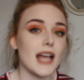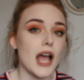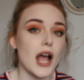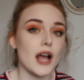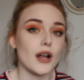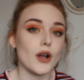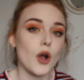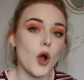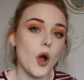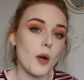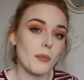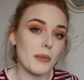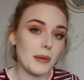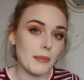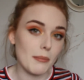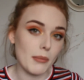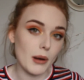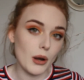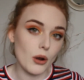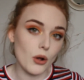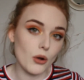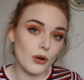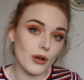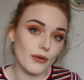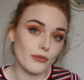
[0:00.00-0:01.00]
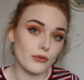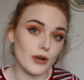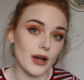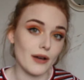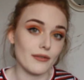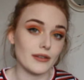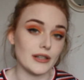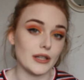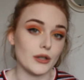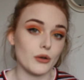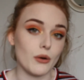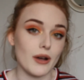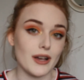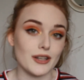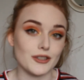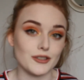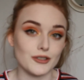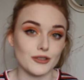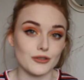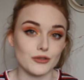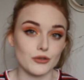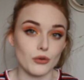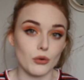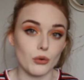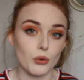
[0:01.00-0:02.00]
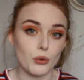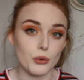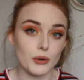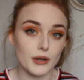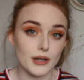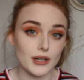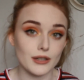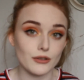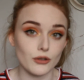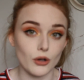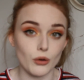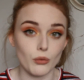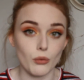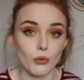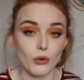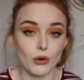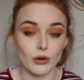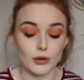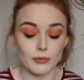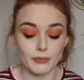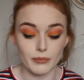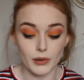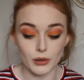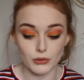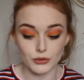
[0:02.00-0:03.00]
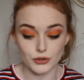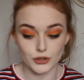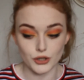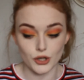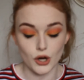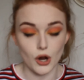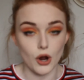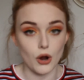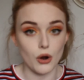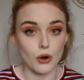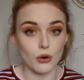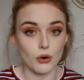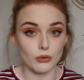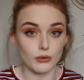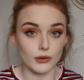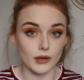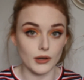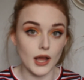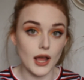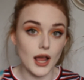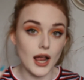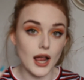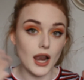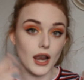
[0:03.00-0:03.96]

and comment below if you have any questions or queries or want to post your own